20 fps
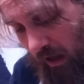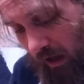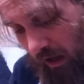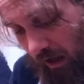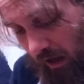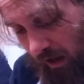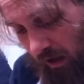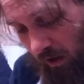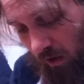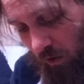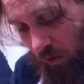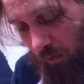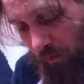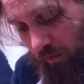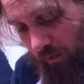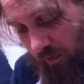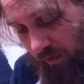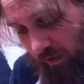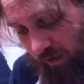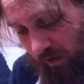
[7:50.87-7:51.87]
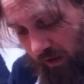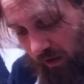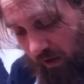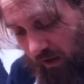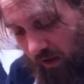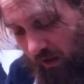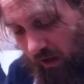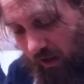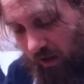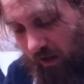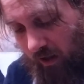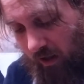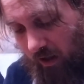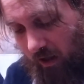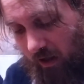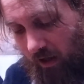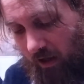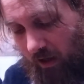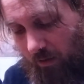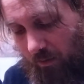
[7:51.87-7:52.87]
I hope that
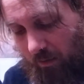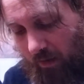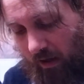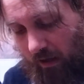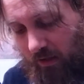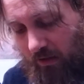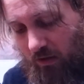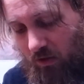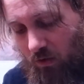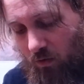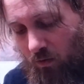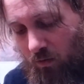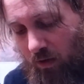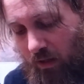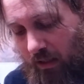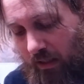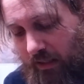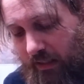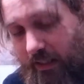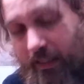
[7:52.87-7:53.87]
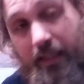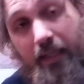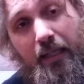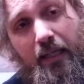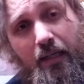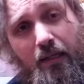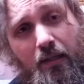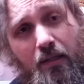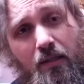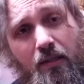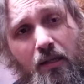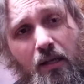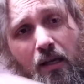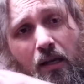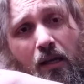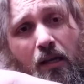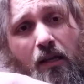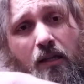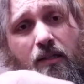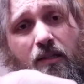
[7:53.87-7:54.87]
it makes you want to dig in
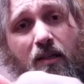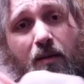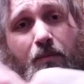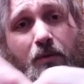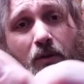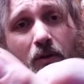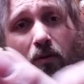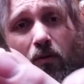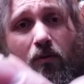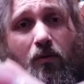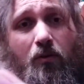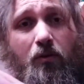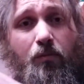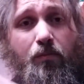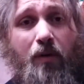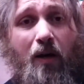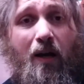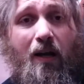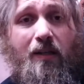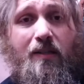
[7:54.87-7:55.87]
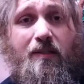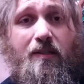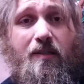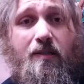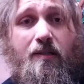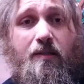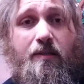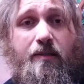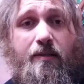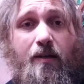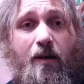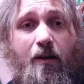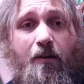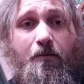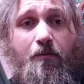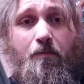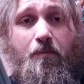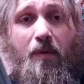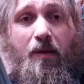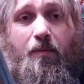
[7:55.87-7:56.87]
some of your old boxes of
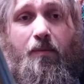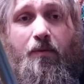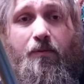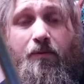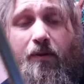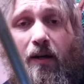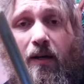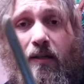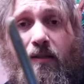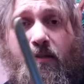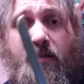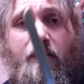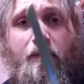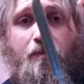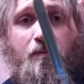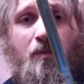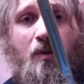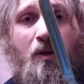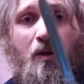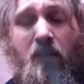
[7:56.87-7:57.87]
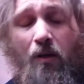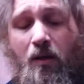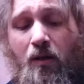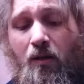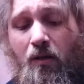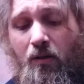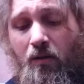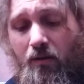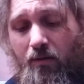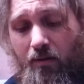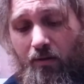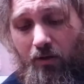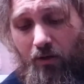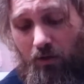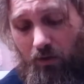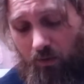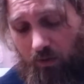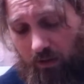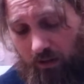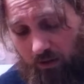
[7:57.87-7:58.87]
stuff and maybe find some
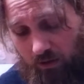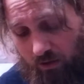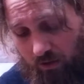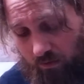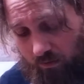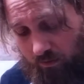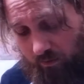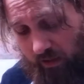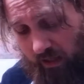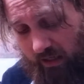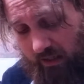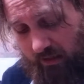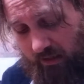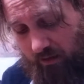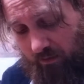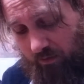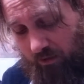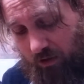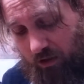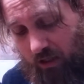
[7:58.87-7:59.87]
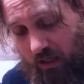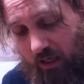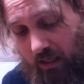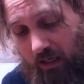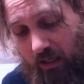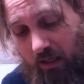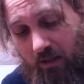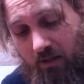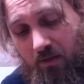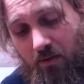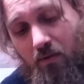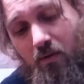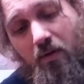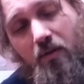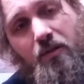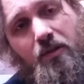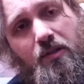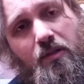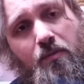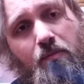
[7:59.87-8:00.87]
2-inch plastic machetes or
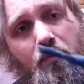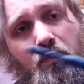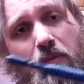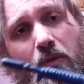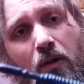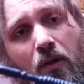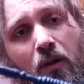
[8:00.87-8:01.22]
some